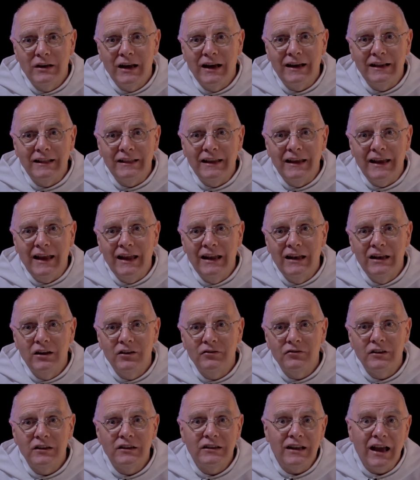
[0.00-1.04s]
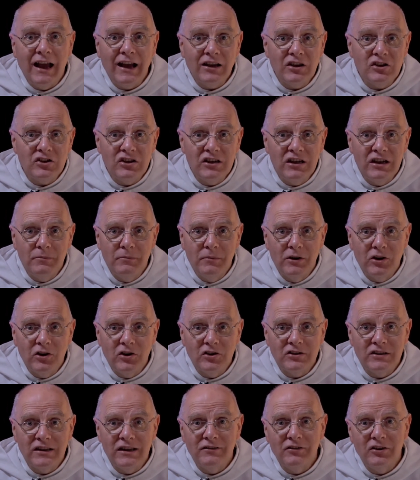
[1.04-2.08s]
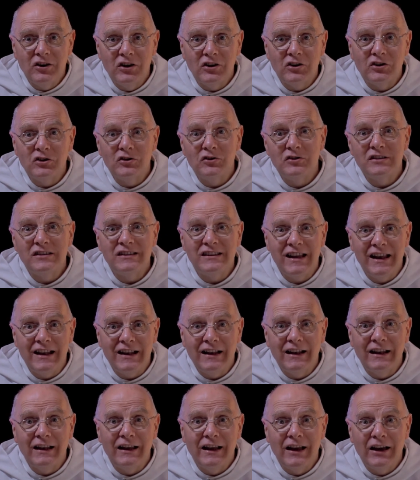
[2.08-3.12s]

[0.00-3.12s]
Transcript: like the end of the tax year because they've got to settle